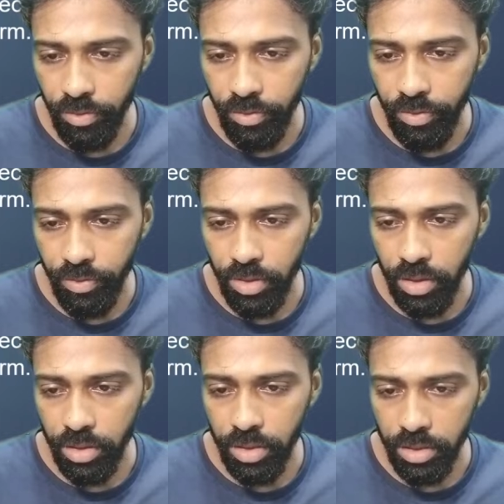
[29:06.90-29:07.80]

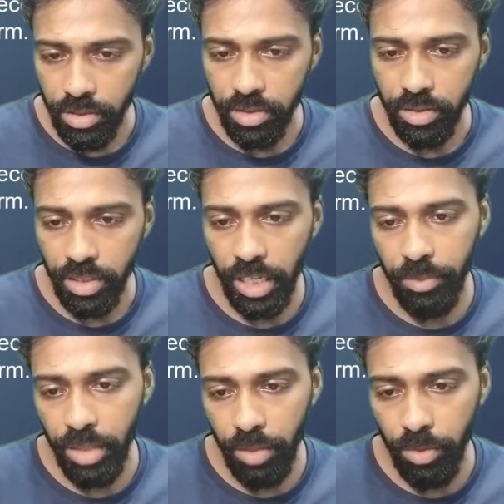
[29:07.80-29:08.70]
this can be
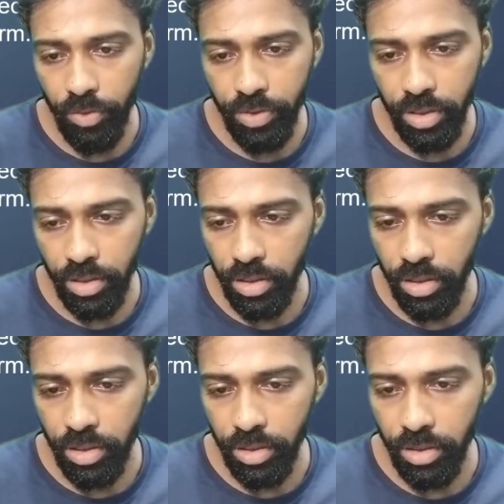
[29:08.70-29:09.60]
removed
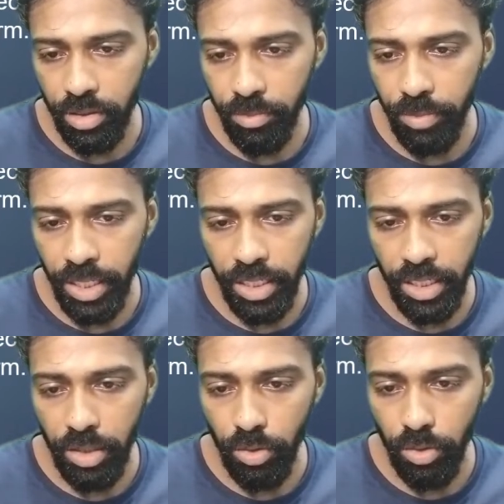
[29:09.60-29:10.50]
by a
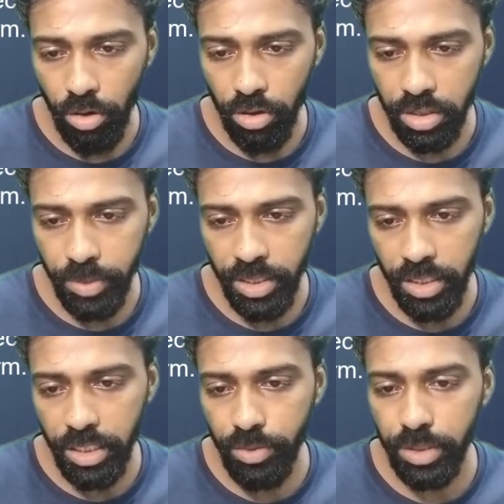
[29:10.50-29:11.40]
low cost method.
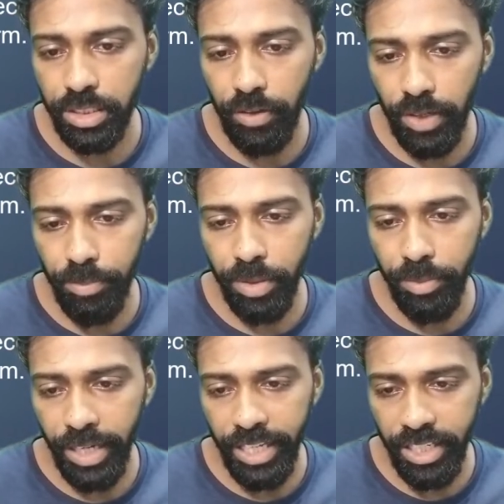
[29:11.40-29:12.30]
It was developed
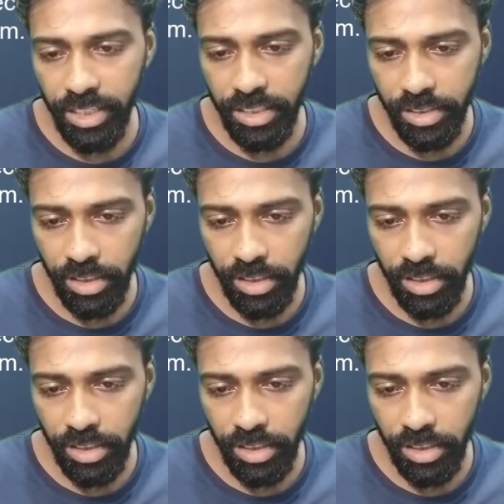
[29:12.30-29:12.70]
by INST,